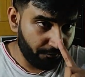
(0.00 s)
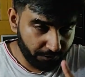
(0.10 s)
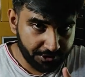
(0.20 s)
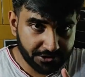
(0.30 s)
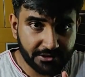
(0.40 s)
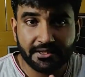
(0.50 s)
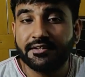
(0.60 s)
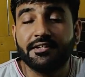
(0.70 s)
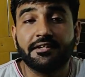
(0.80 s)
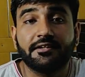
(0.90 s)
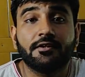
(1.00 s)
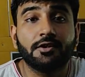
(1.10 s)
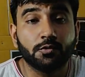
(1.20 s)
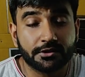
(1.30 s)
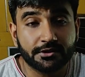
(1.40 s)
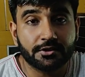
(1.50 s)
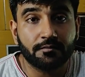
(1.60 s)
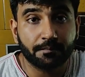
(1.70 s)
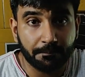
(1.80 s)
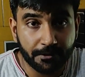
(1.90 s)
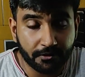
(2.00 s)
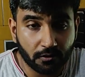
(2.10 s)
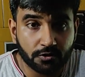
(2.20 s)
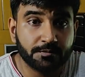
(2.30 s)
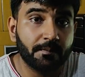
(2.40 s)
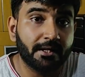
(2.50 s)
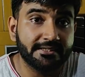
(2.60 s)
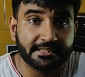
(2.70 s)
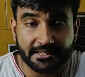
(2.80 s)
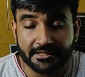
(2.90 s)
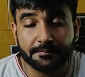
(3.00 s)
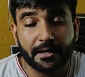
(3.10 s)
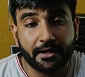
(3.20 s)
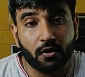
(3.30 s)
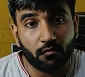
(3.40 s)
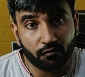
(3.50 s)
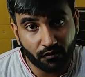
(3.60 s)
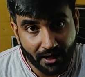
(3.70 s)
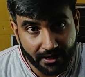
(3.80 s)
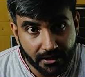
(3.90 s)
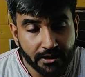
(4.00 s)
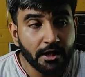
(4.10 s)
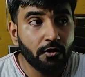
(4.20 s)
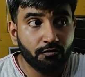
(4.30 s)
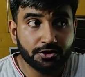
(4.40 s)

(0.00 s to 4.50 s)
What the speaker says: First, he created a nuisance on public roads by setting his bike on fire,